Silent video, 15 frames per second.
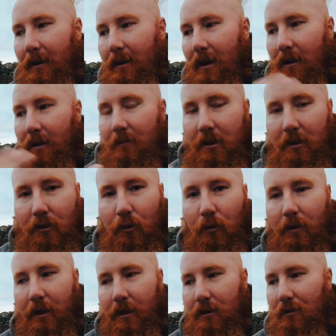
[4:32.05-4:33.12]
get them to
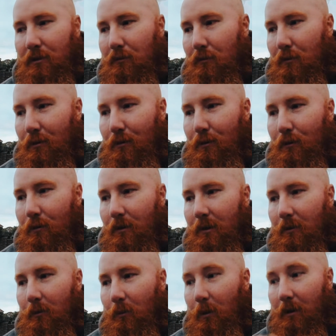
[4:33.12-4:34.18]
talk us through
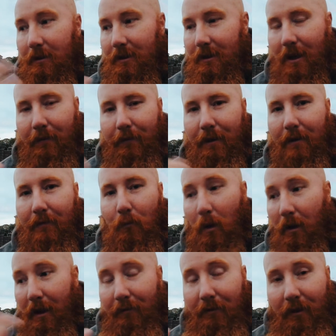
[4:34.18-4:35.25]
what
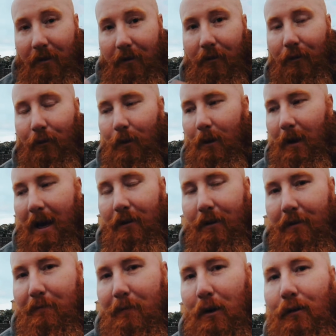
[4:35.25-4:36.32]
they've done to it, how
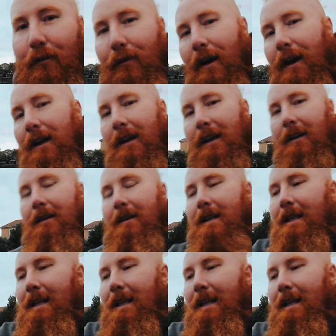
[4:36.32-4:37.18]
they've modified it,